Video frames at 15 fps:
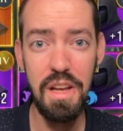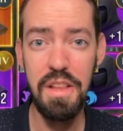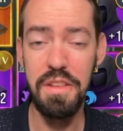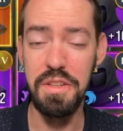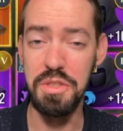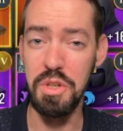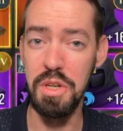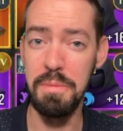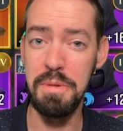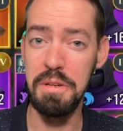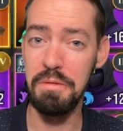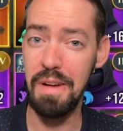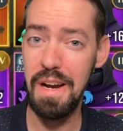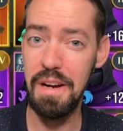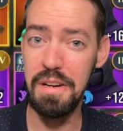There's going to be a
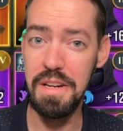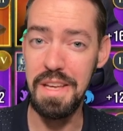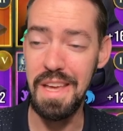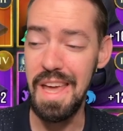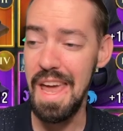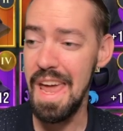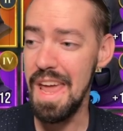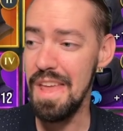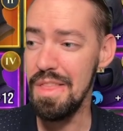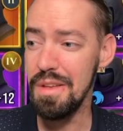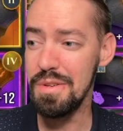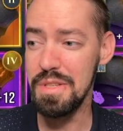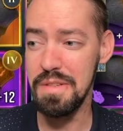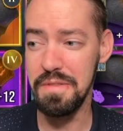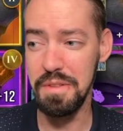rarity, and
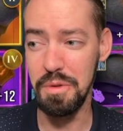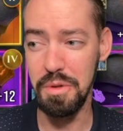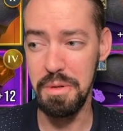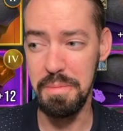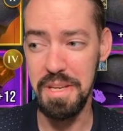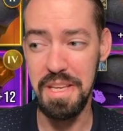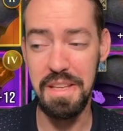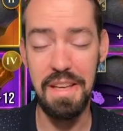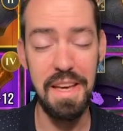there's even going to be